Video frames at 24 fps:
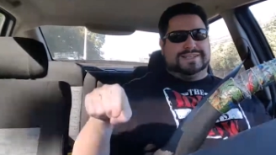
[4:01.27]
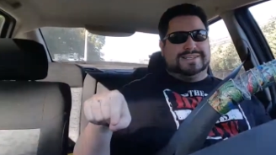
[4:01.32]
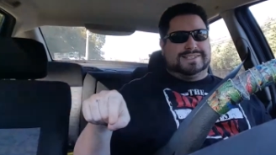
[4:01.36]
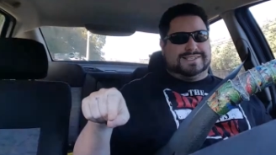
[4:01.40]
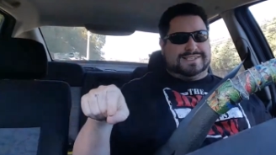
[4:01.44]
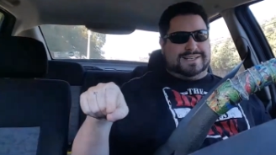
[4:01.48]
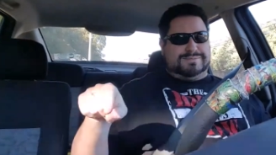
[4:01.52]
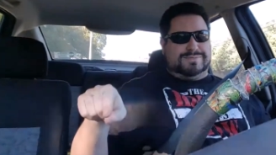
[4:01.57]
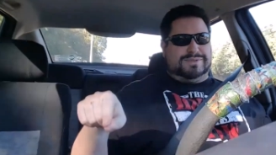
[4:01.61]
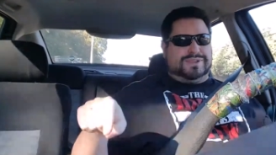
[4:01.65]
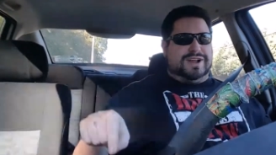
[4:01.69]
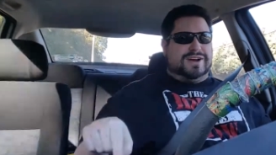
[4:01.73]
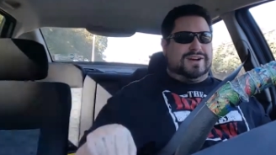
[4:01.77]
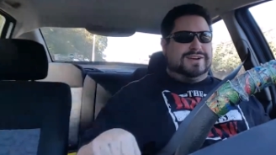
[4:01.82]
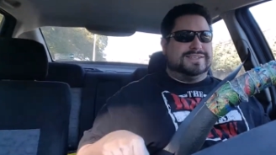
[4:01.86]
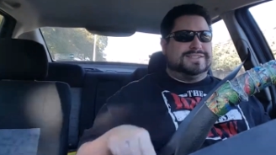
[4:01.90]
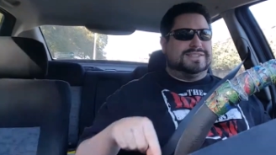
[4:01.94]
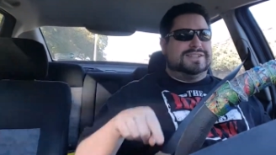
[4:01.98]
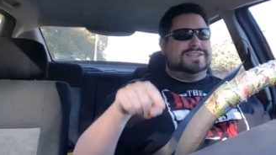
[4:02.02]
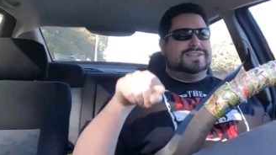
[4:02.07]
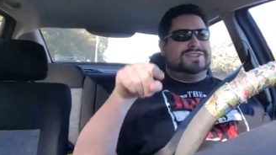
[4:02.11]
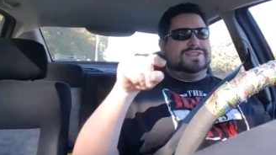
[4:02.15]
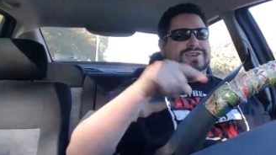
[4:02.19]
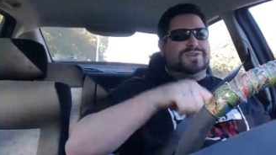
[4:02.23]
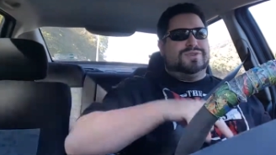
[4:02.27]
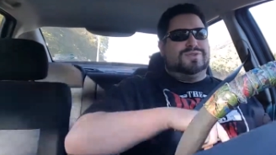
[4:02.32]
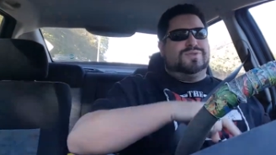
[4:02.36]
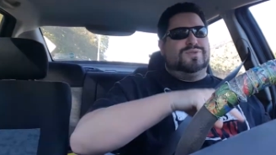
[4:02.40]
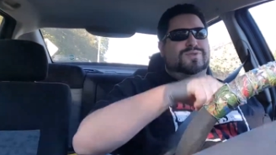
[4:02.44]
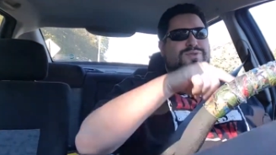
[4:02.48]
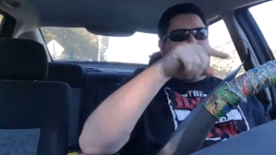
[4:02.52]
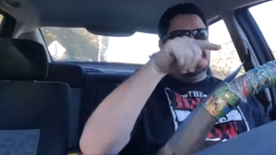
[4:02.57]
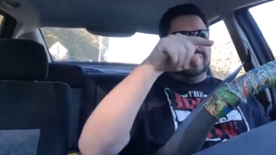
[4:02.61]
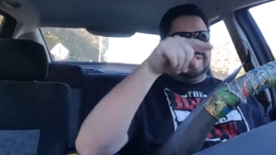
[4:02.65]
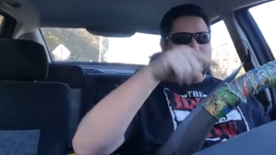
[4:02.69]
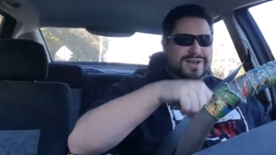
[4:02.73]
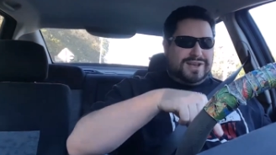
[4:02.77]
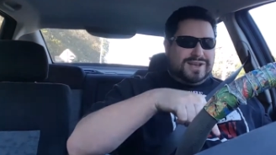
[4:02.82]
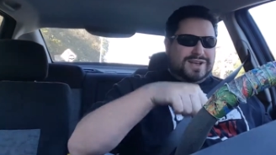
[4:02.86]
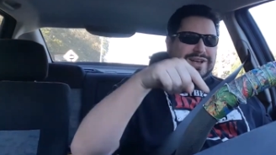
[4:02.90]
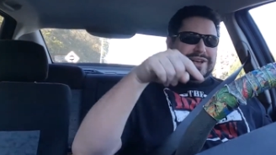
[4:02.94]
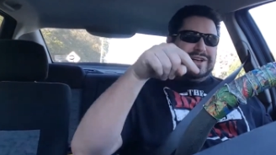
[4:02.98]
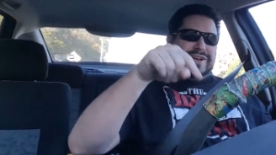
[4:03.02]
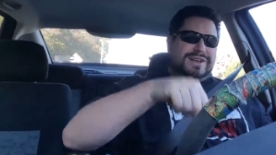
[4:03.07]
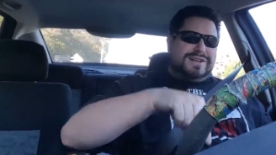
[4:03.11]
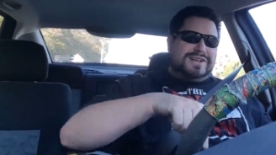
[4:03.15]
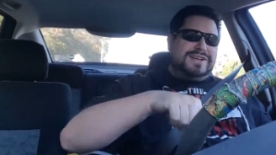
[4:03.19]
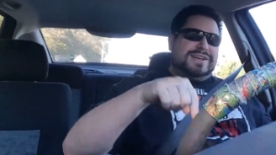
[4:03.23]
the similarities. The dude
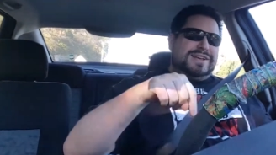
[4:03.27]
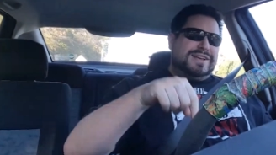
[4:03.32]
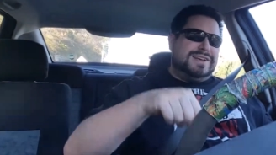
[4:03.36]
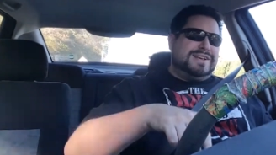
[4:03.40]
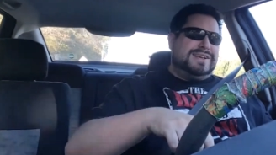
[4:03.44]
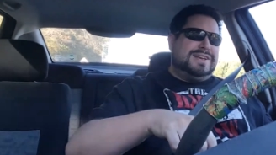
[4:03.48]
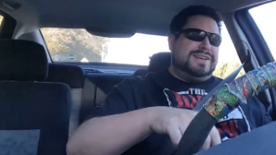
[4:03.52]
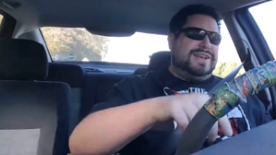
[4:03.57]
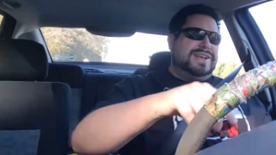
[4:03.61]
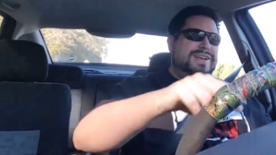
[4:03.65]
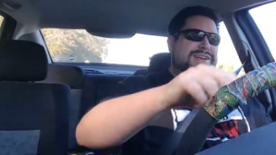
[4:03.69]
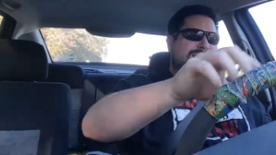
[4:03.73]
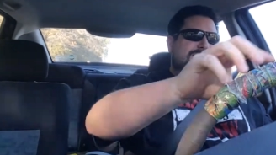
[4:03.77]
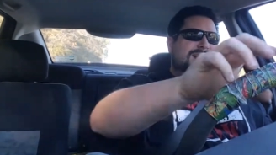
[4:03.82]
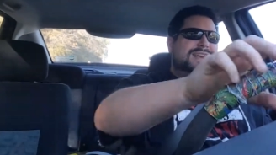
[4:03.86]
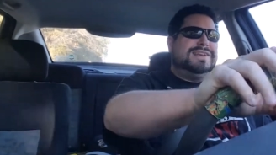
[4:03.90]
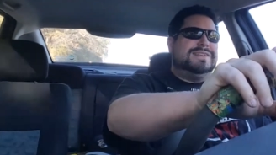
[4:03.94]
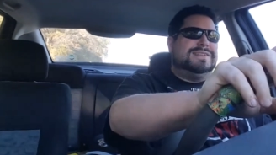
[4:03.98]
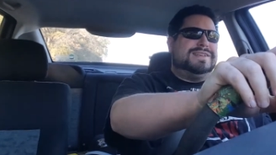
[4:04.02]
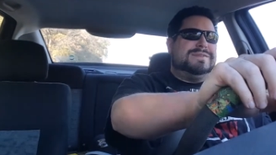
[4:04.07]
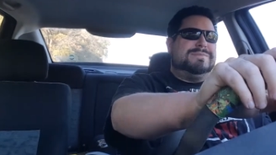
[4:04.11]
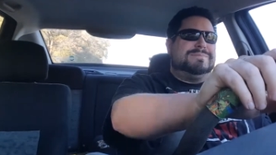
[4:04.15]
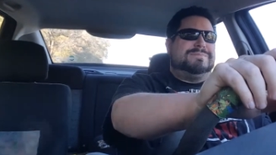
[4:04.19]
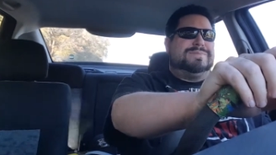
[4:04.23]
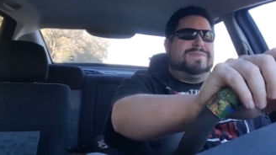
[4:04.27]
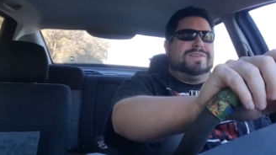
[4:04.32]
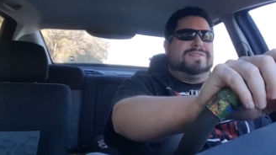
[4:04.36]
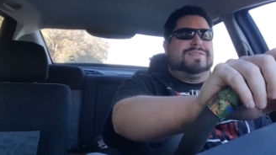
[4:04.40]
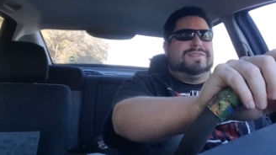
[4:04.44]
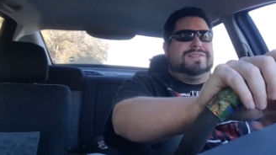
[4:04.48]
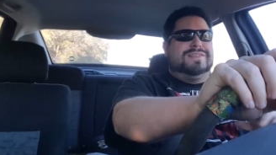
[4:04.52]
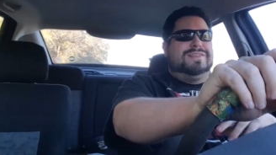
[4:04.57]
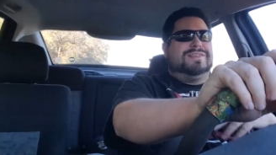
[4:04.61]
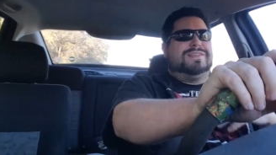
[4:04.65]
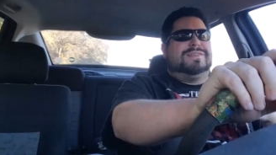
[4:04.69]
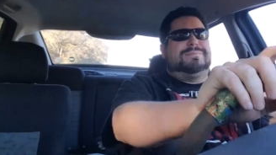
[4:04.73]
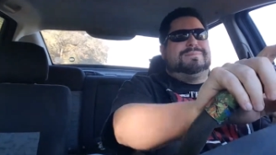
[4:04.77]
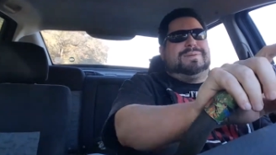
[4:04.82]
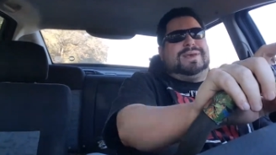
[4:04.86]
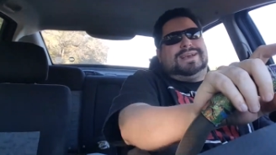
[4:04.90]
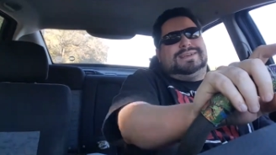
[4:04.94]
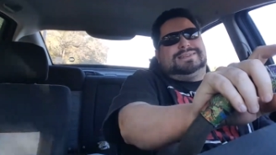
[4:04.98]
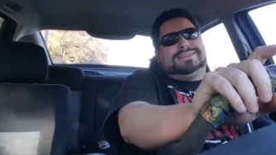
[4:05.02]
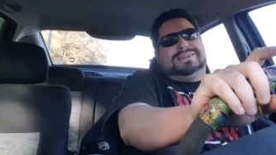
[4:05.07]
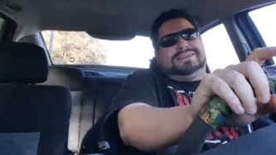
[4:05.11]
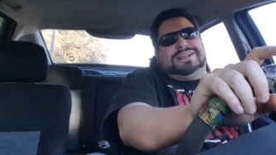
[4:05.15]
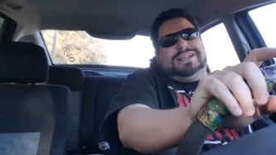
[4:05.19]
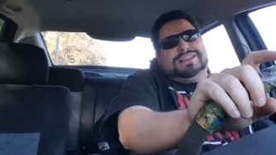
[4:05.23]
he, he this is
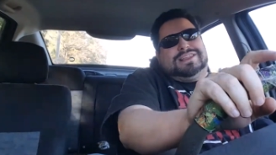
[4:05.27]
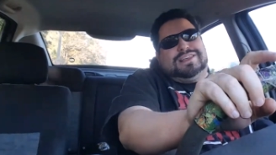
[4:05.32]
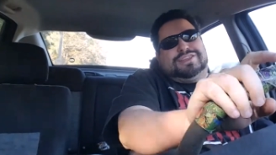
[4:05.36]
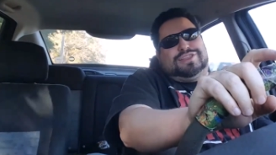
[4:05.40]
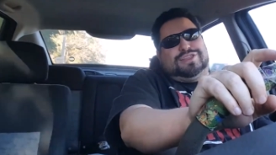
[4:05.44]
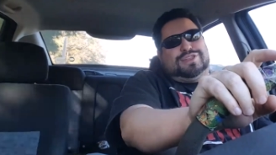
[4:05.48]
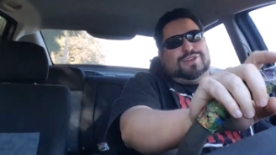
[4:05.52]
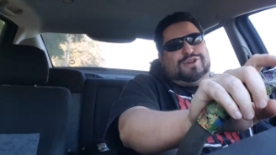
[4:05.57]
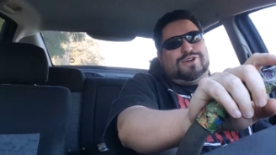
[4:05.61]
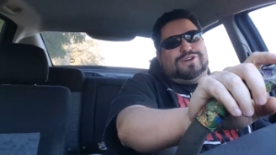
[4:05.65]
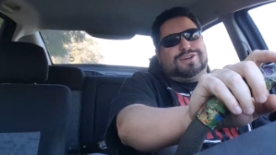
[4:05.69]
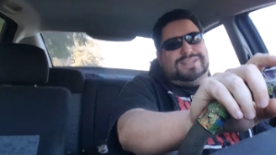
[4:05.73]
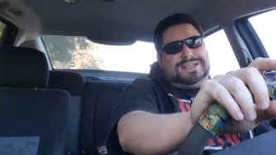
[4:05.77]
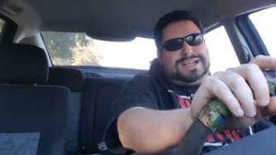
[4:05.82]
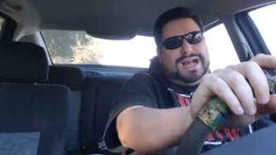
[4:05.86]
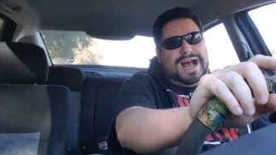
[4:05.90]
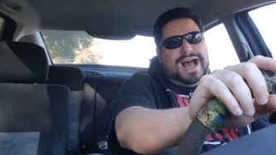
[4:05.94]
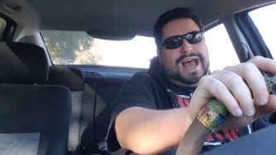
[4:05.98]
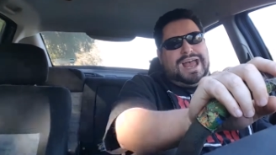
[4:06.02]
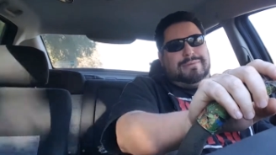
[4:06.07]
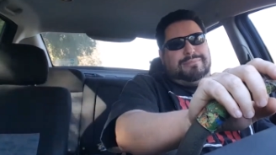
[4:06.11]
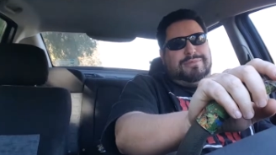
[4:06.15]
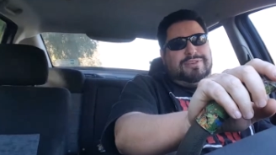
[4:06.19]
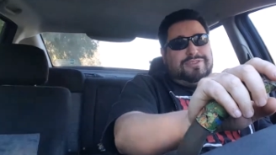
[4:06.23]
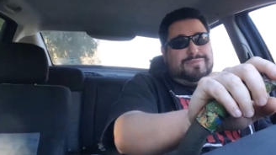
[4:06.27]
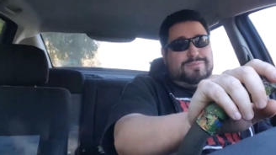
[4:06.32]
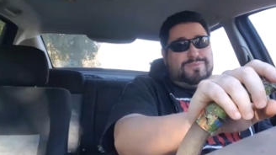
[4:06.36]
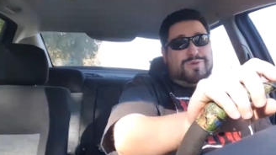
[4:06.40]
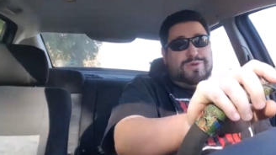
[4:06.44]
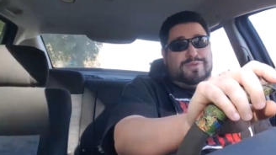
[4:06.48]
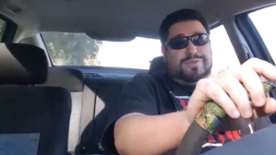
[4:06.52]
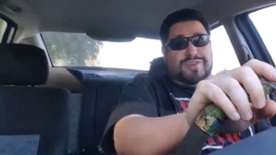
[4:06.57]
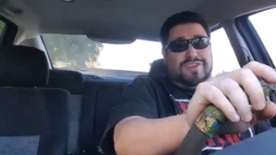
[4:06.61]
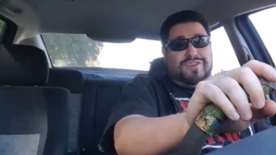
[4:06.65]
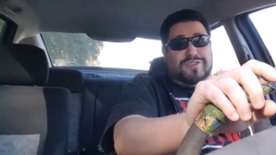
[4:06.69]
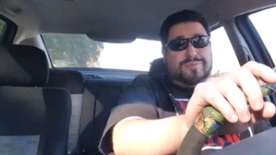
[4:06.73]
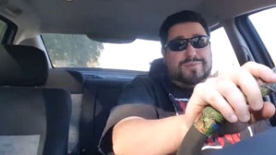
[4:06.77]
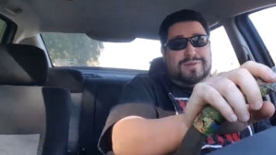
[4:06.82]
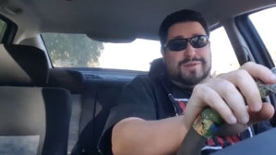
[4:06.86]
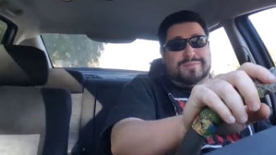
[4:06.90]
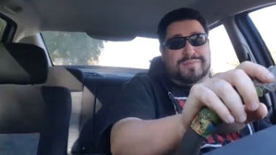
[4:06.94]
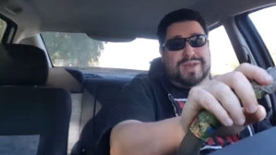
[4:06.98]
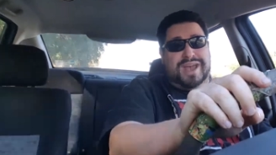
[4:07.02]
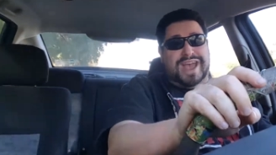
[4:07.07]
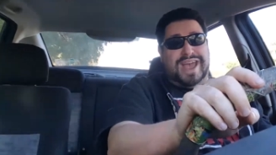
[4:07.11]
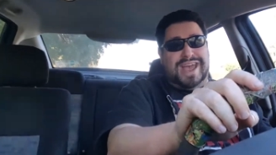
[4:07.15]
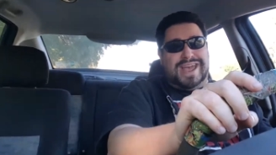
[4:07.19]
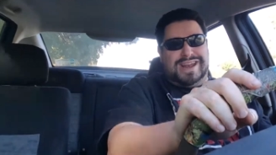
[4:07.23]
basically the third time this movie's been
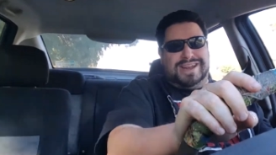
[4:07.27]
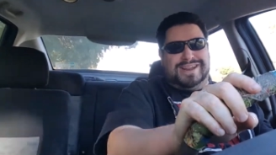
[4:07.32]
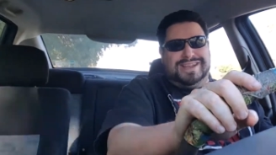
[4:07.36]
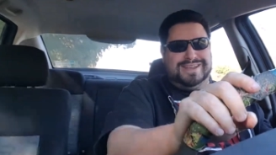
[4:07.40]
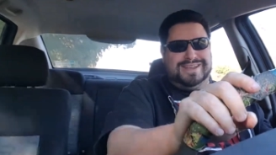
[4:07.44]
made.